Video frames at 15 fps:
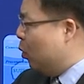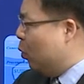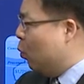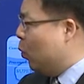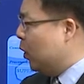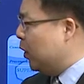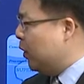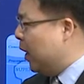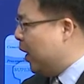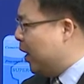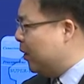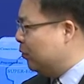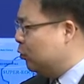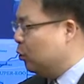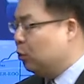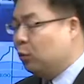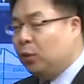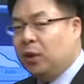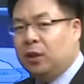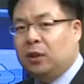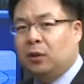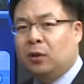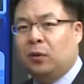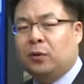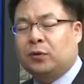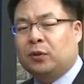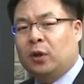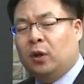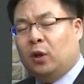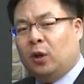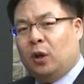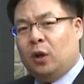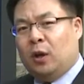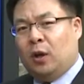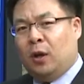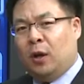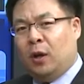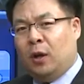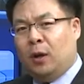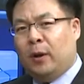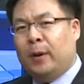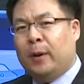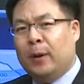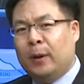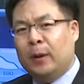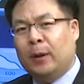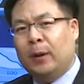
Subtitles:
1.5 to 3 years, a